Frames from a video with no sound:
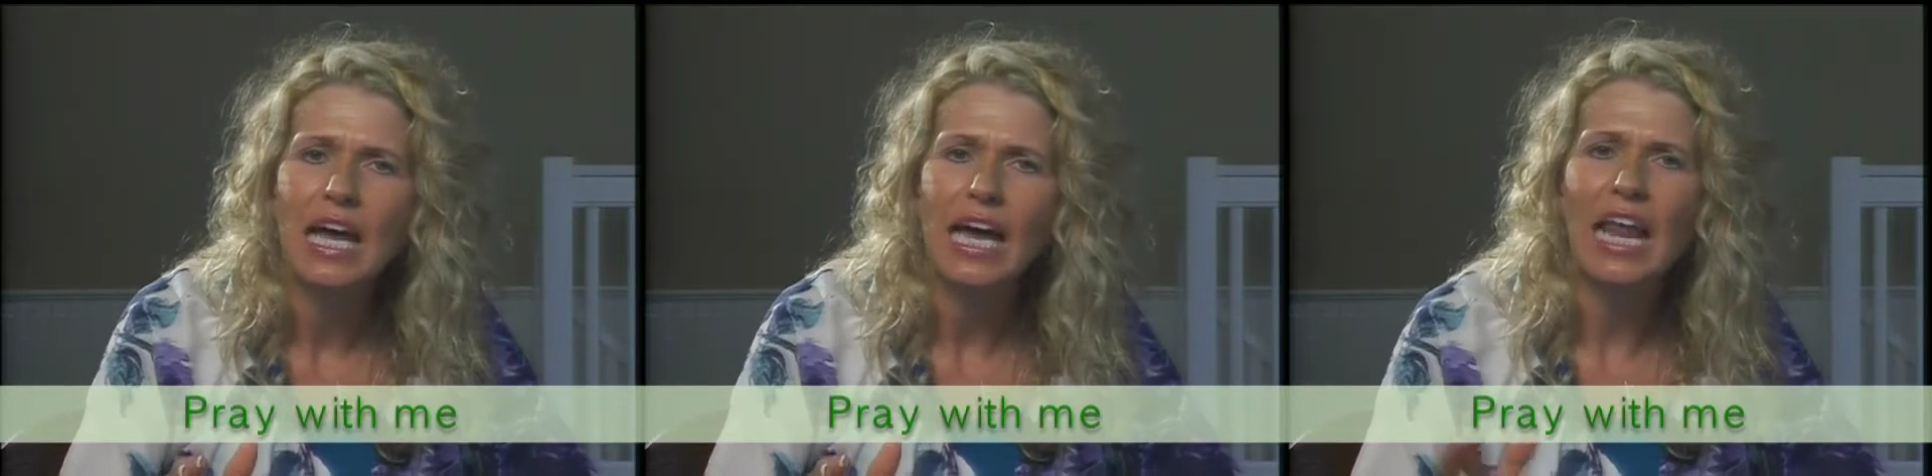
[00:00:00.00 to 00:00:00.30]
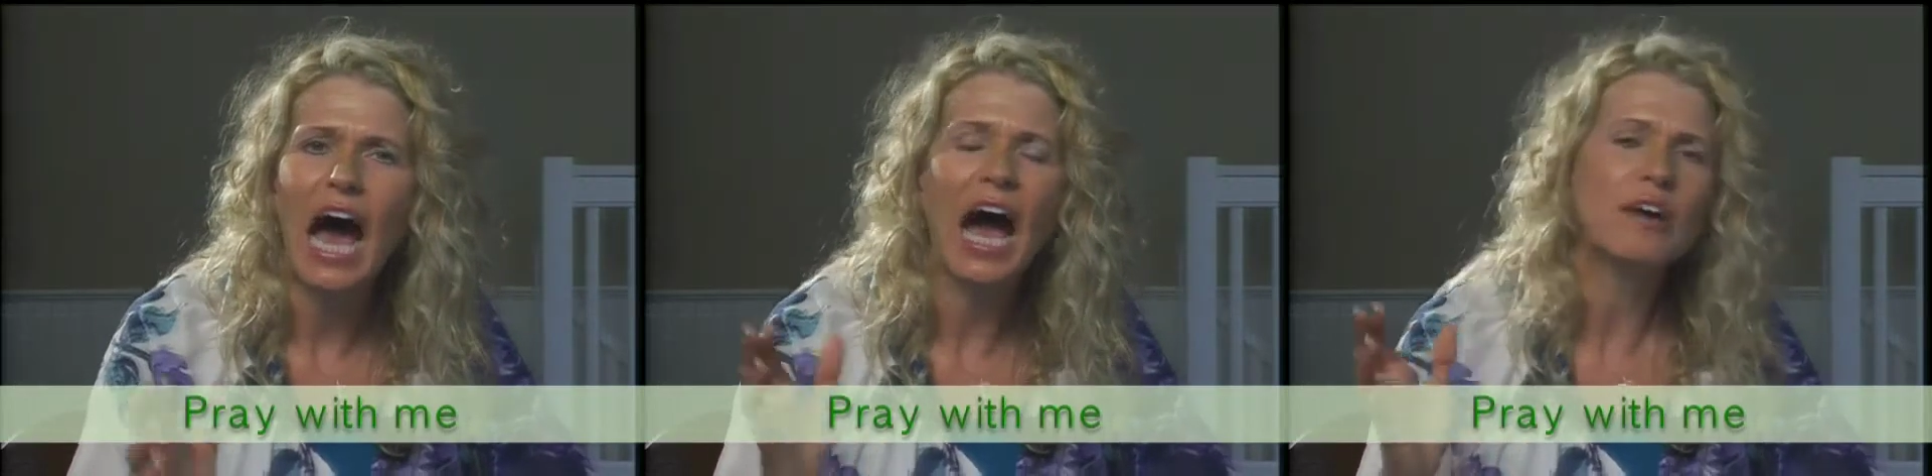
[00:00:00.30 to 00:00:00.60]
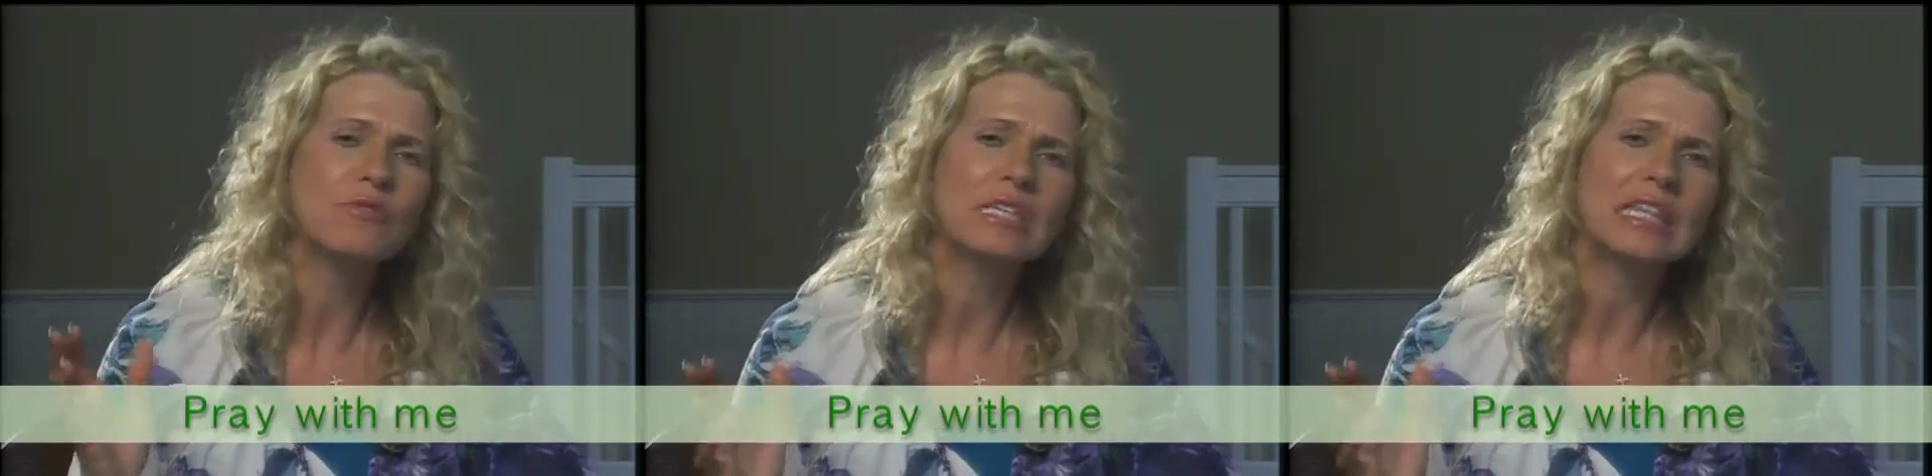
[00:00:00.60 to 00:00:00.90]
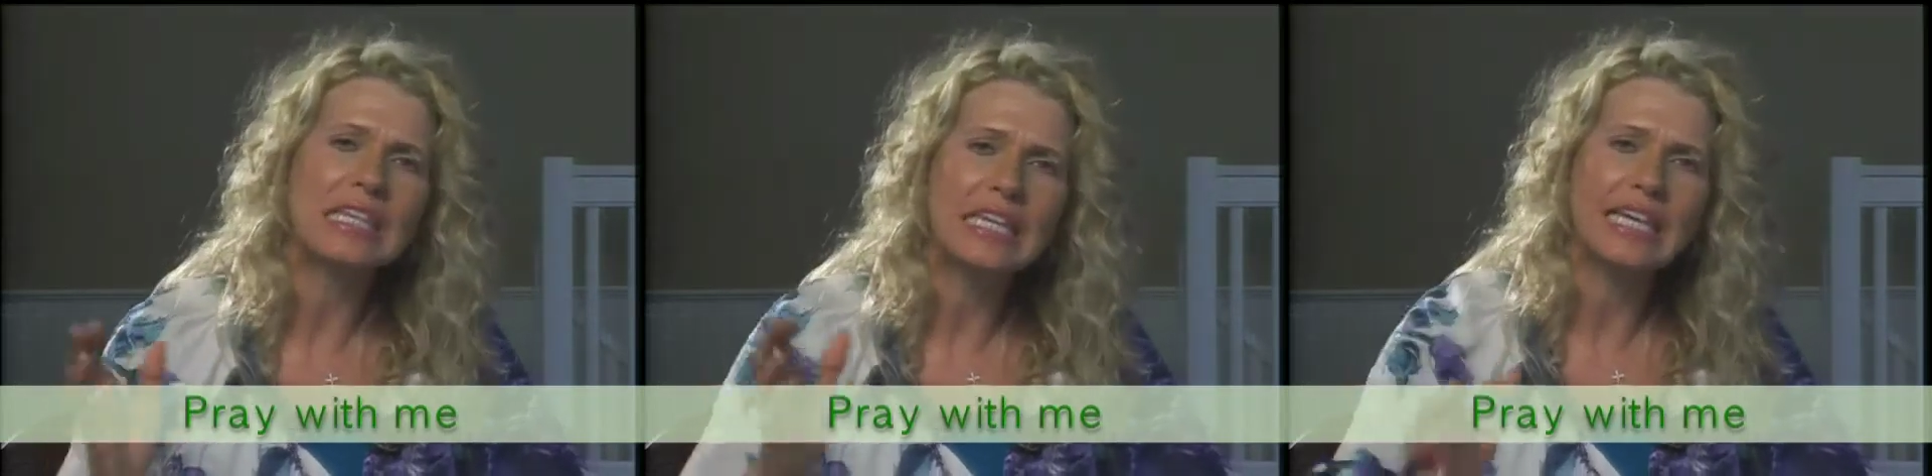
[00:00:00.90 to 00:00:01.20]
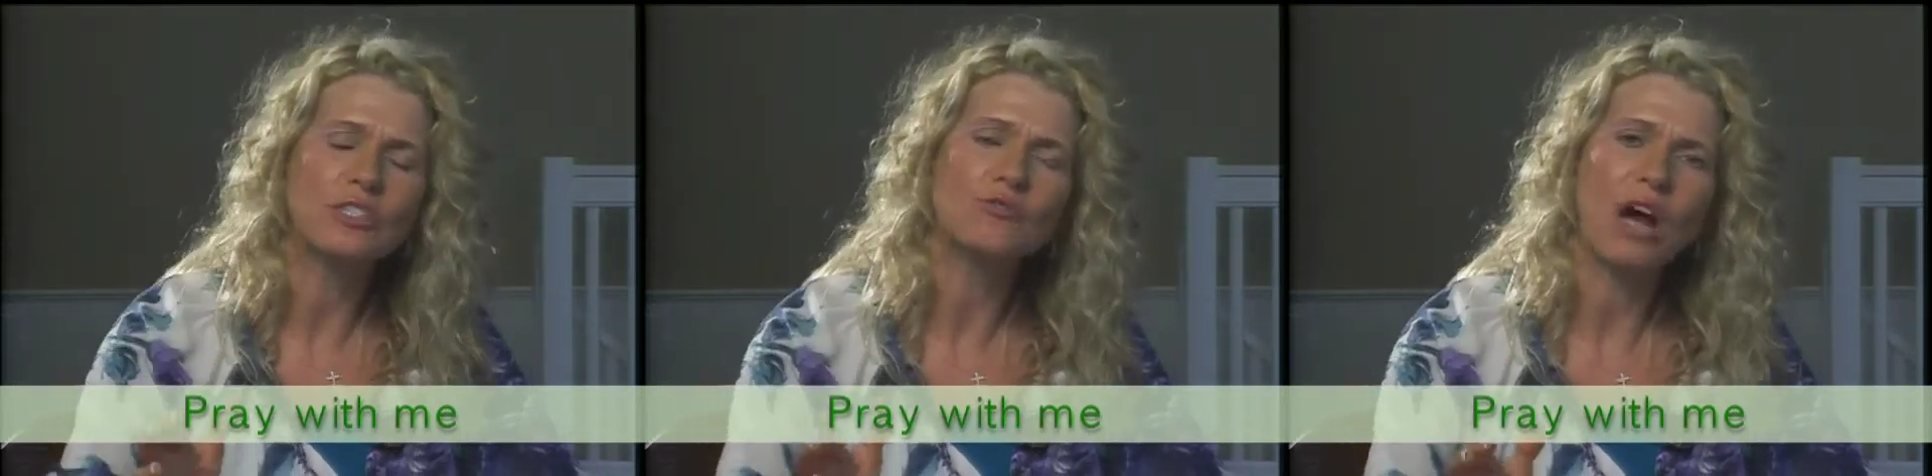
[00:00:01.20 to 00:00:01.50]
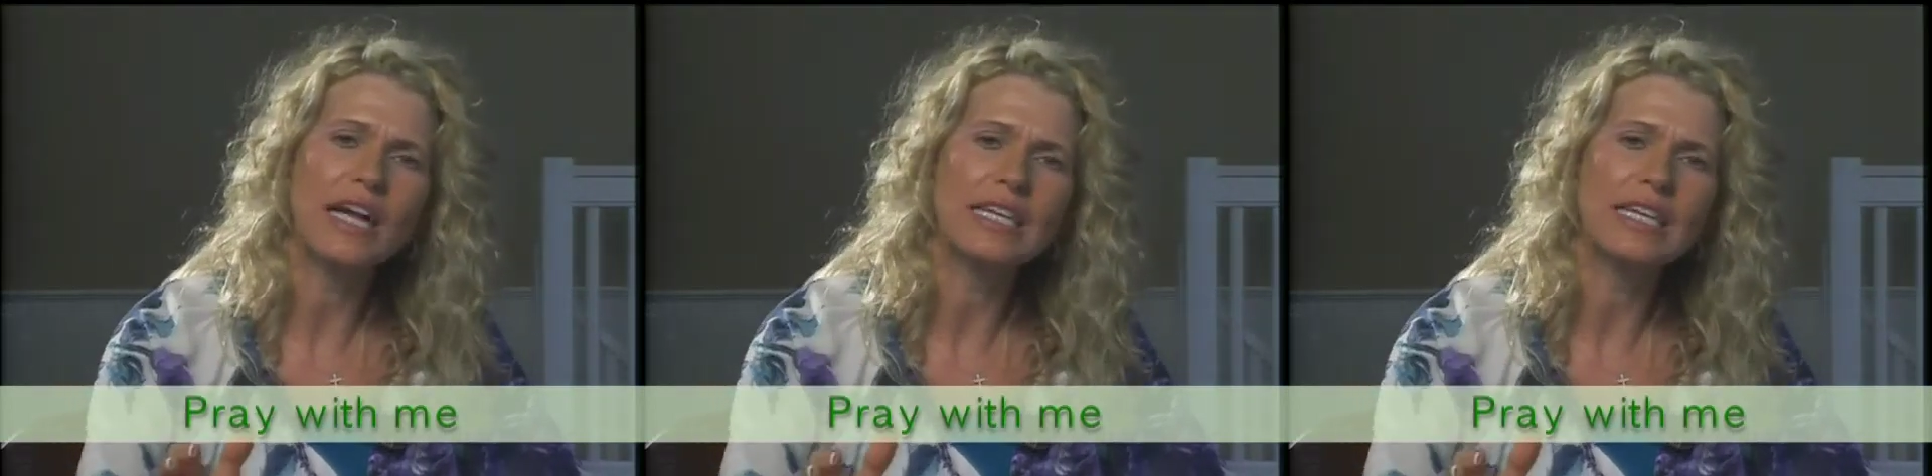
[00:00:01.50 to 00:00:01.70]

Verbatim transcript: And I release right